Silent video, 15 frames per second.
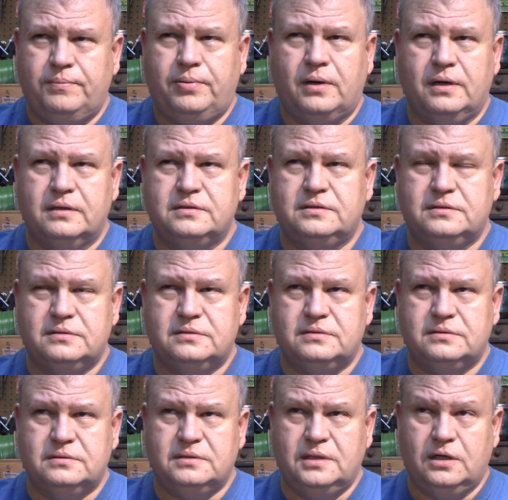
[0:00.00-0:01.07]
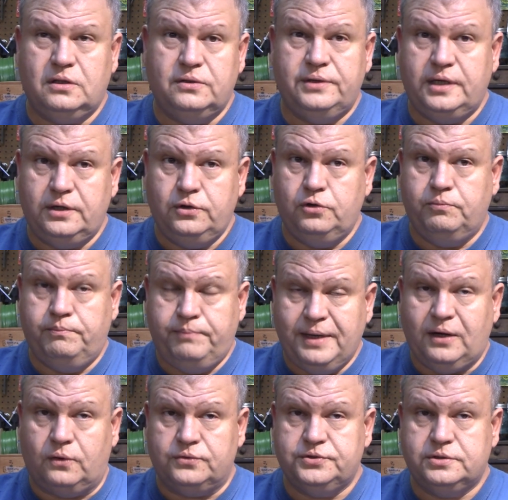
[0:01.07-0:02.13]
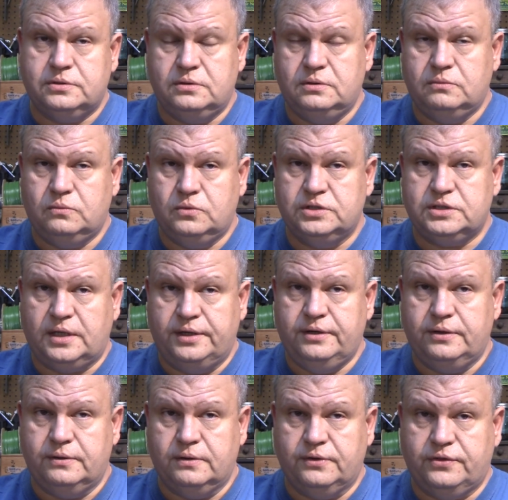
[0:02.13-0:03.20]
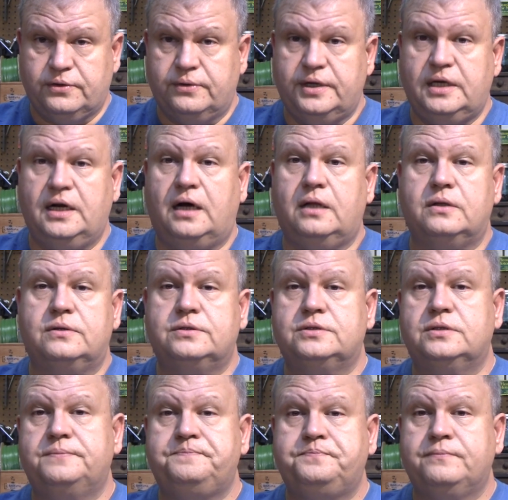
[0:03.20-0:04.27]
parts, including new belts, was under $30.